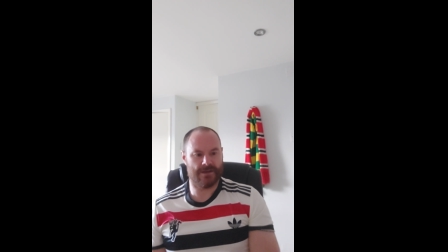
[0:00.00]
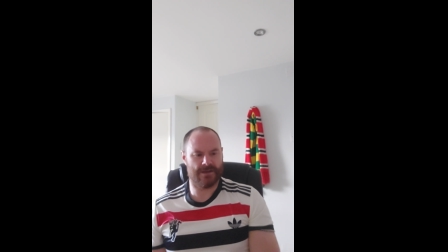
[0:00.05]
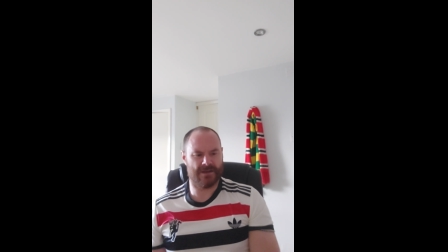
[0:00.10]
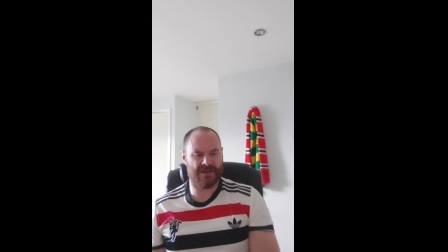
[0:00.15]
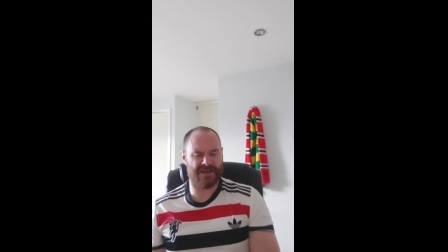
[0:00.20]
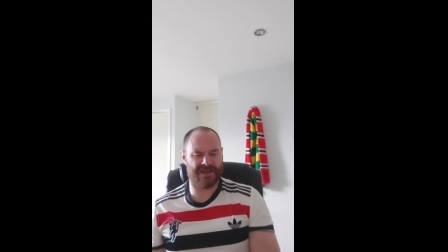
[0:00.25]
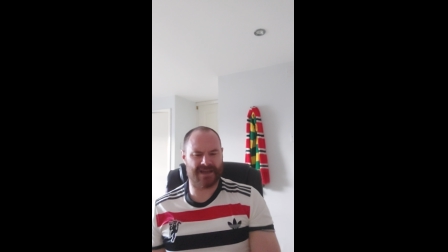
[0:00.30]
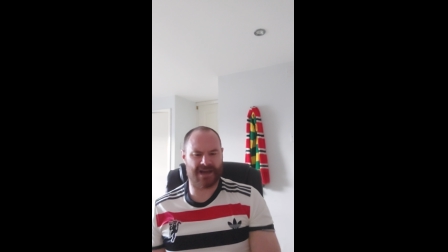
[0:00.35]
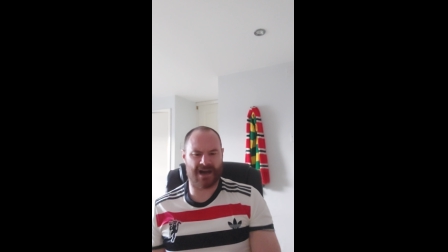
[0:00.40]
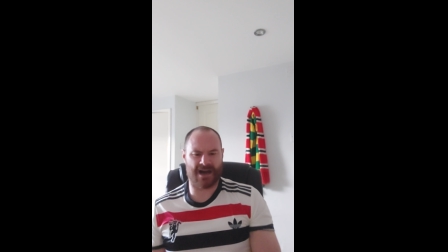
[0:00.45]

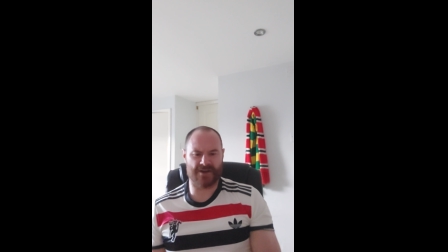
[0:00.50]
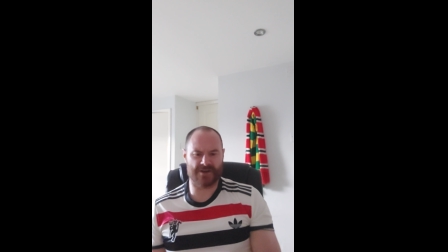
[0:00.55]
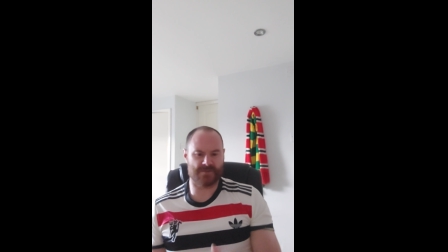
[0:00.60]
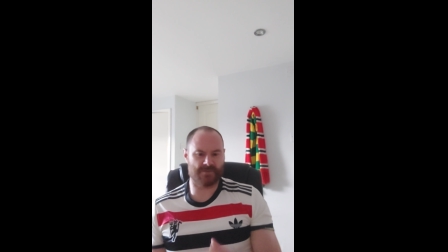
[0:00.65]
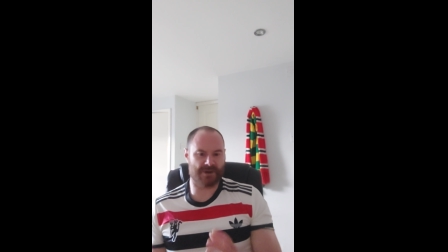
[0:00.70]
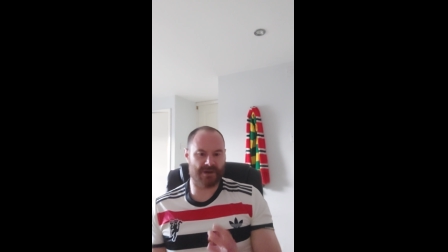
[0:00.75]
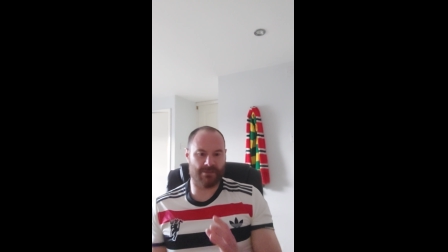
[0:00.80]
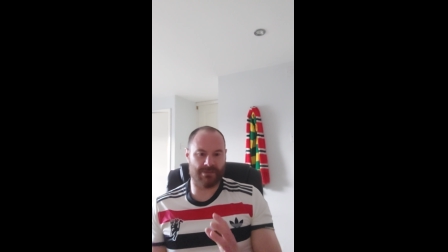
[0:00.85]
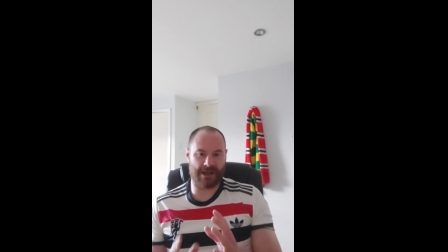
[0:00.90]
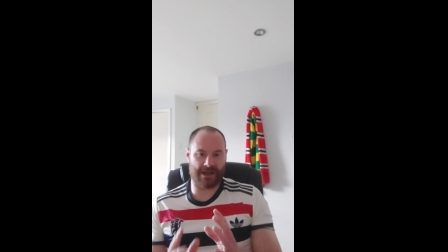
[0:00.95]
it can't just
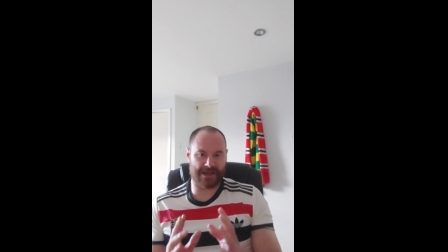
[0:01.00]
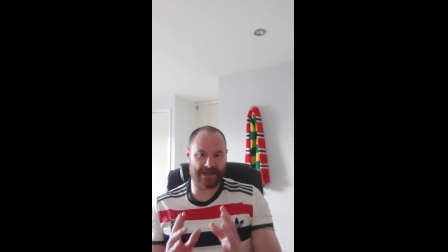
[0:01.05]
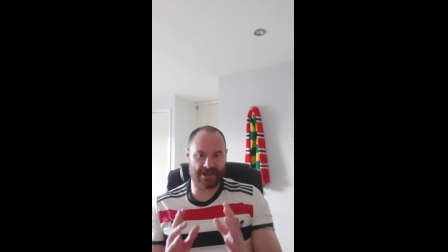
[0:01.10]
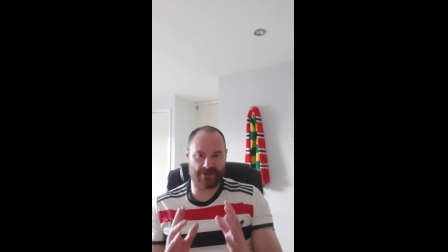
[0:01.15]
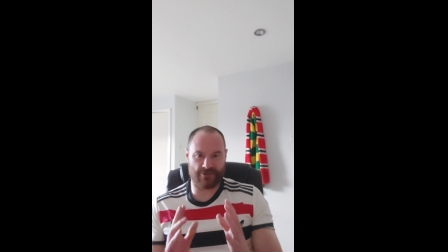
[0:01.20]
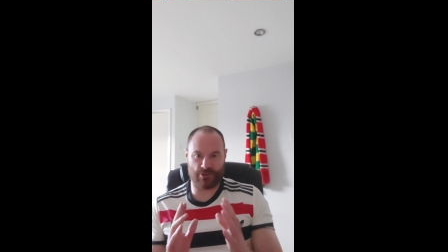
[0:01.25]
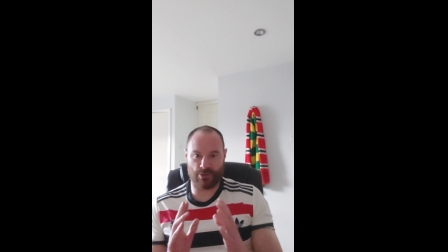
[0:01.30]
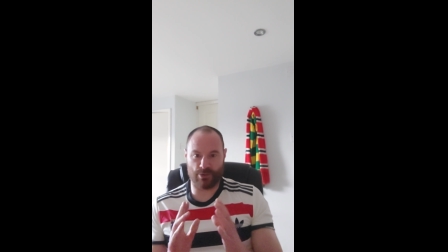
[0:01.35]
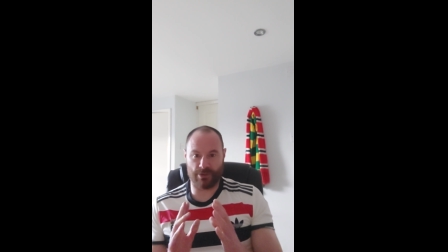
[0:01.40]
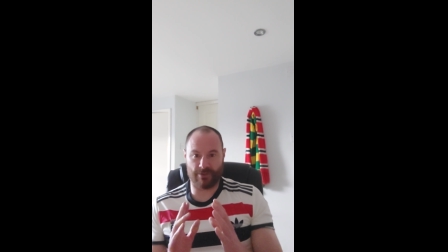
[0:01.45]
be a blanket
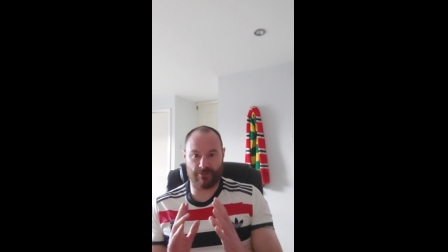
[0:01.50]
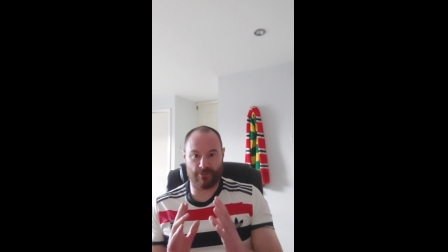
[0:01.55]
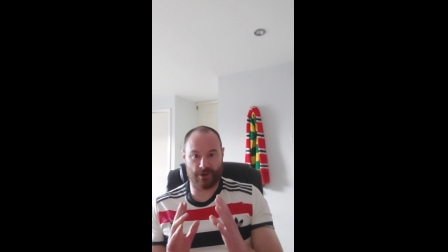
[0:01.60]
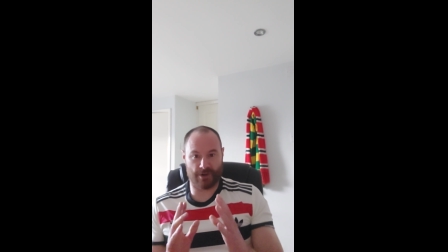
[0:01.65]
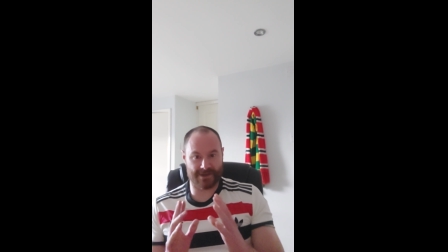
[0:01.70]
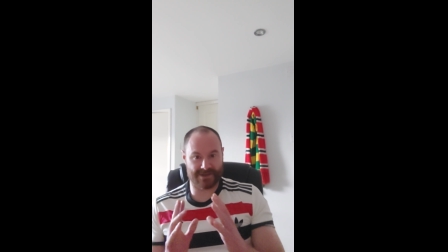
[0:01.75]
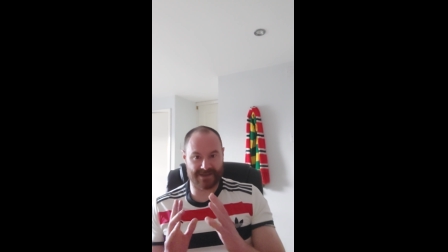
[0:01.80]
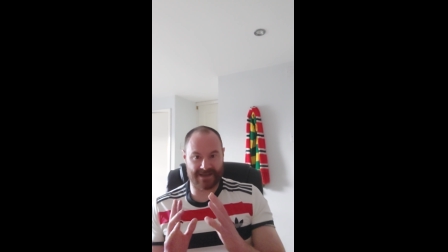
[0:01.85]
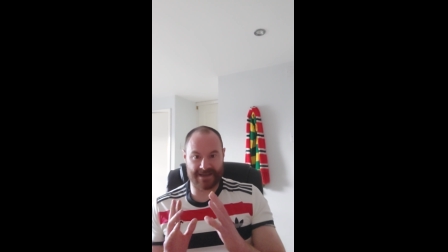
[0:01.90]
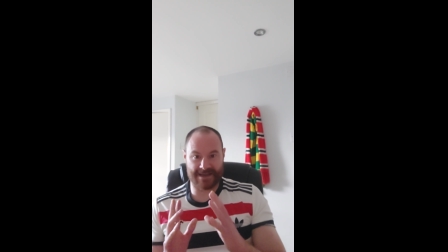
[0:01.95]
rule of we're
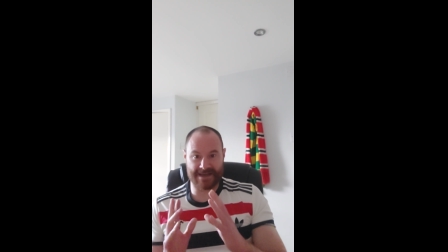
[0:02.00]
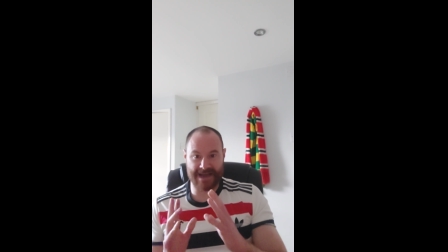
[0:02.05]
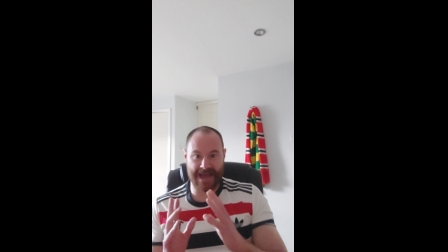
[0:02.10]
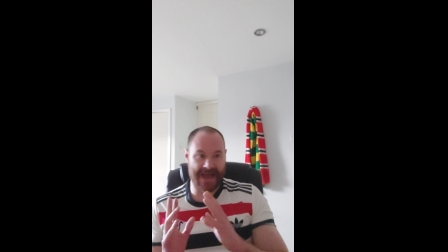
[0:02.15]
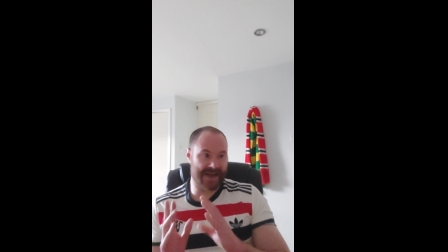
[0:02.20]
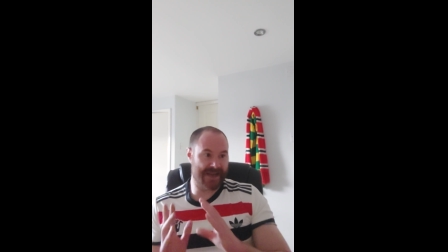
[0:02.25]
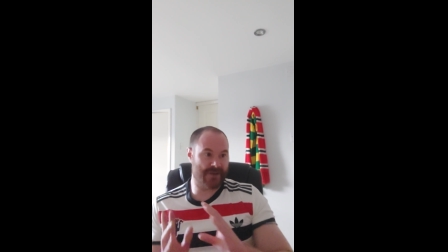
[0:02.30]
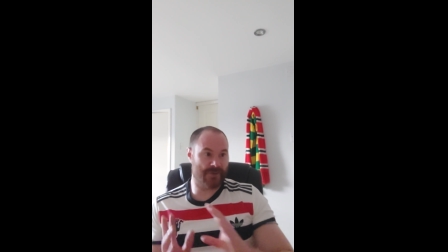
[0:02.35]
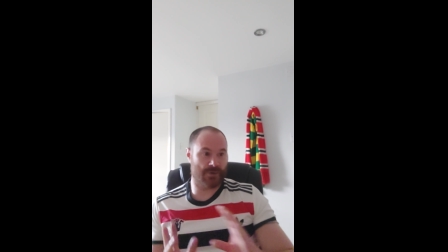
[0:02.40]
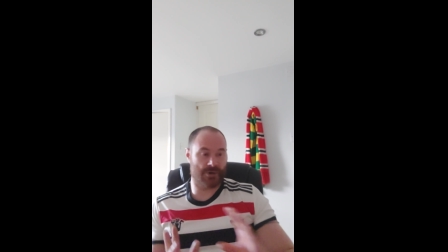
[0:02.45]
not signing
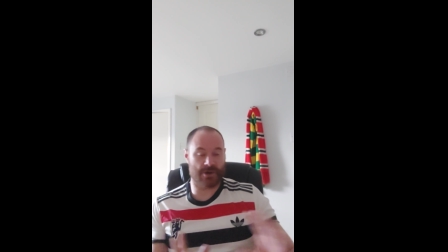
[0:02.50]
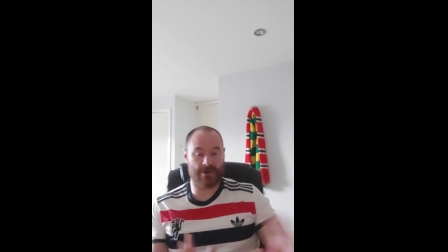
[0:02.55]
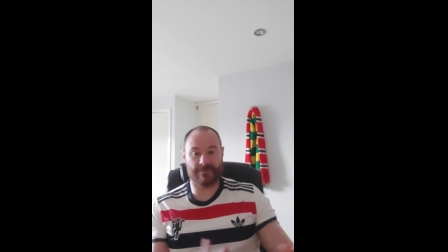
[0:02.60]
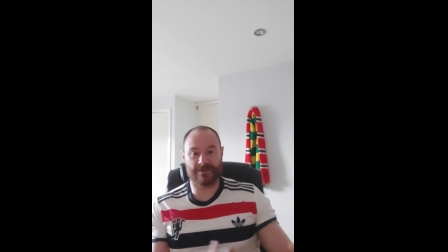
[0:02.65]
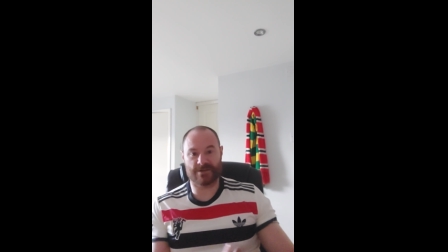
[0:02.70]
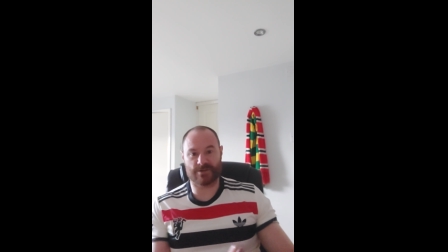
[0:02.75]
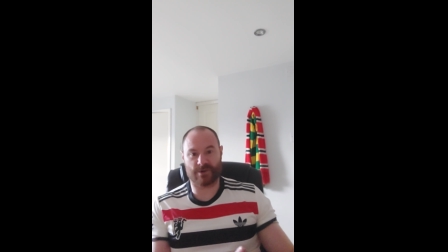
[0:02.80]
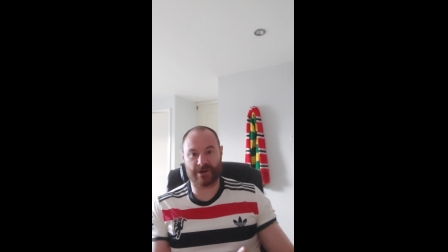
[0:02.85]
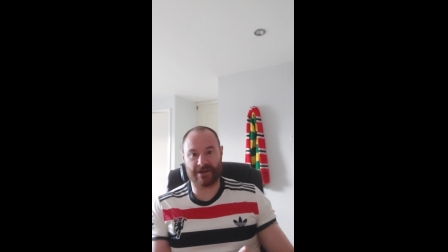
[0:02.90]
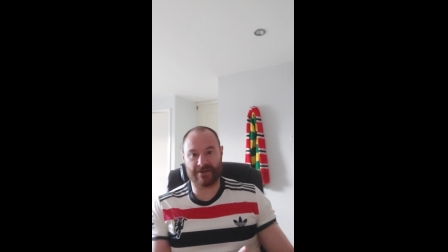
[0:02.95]
anyone over
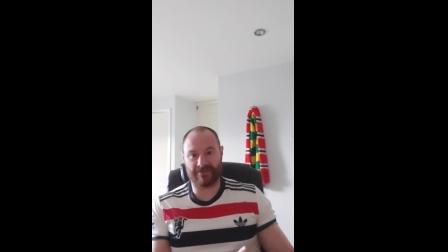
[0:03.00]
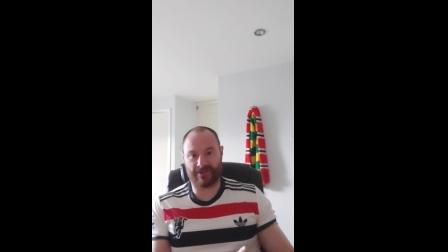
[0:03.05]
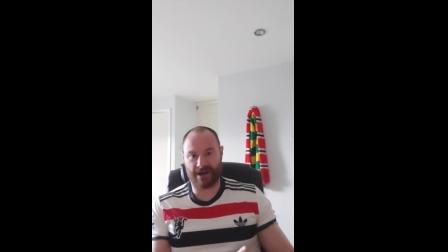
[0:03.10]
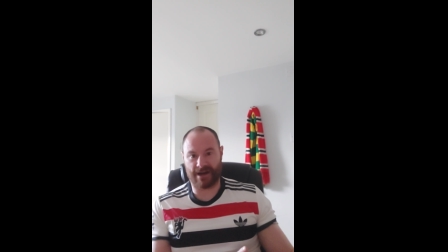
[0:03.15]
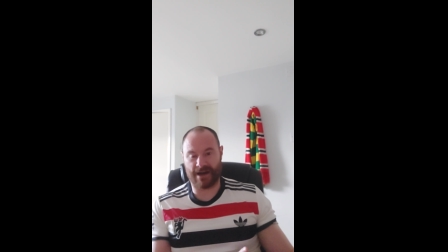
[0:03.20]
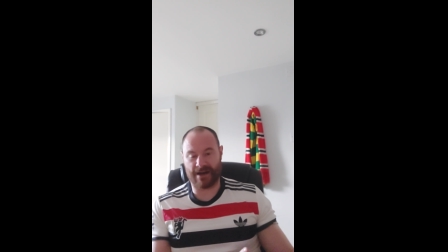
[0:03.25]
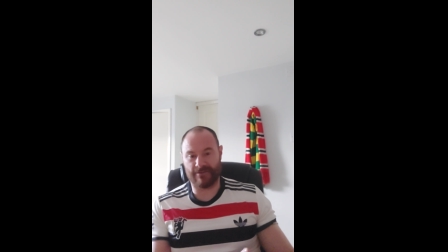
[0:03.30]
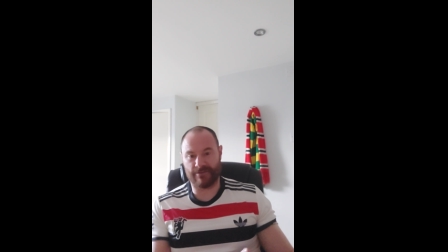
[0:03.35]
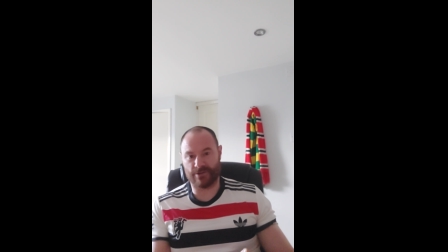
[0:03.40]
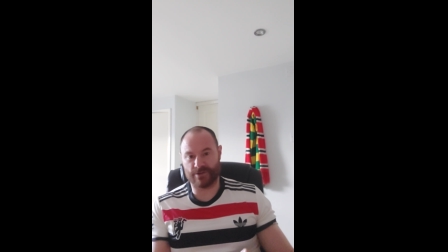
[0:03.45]

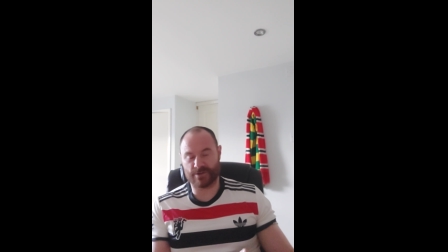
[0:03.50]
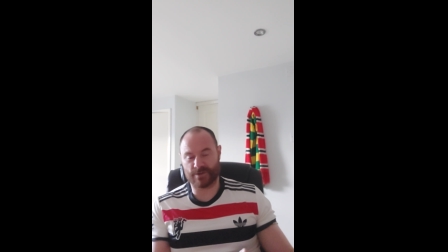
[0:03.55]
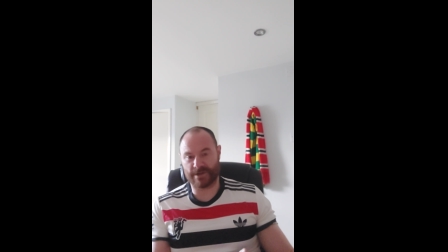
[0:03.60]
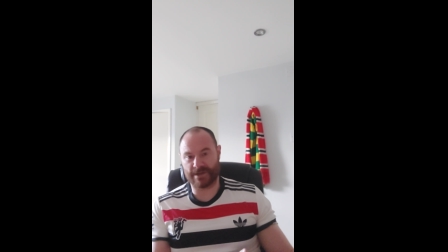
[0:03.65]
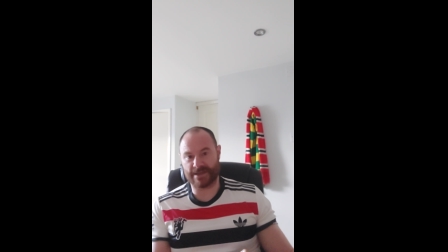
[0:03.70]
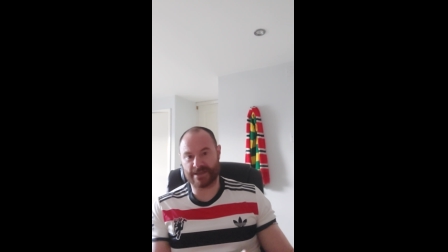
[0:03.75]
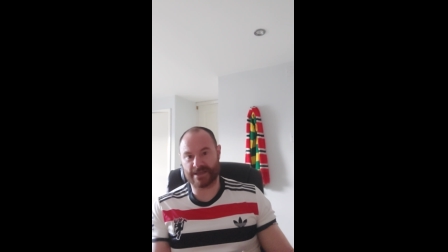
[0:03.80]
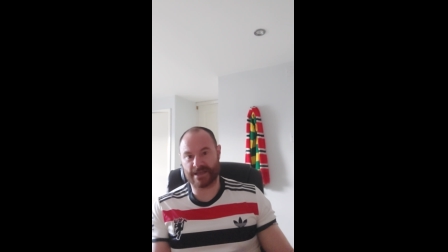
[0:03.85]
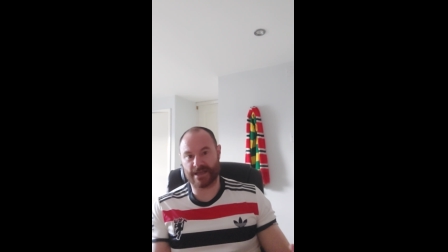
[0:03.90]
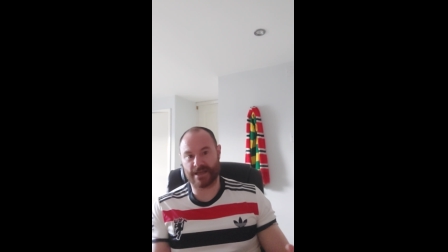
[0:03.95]
25 or
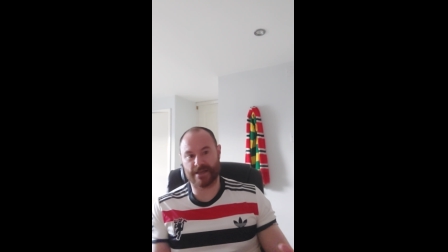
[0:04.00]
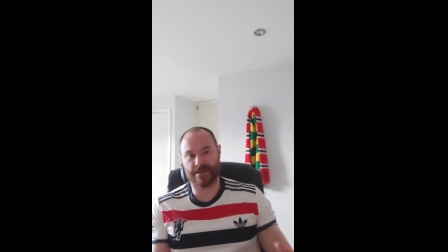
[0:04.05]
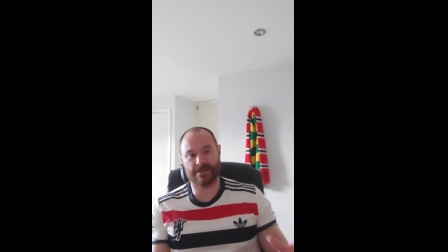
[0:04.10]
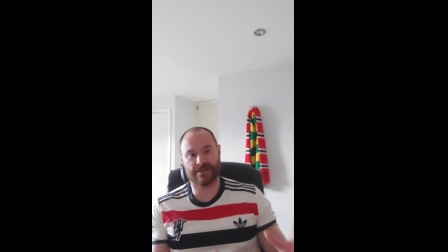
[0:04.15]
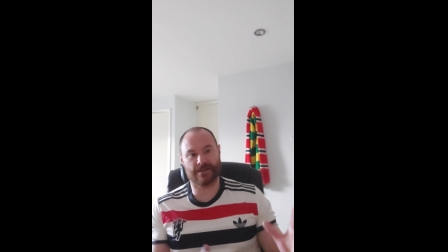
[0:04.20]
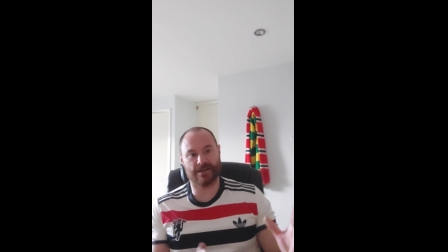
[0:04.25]
26.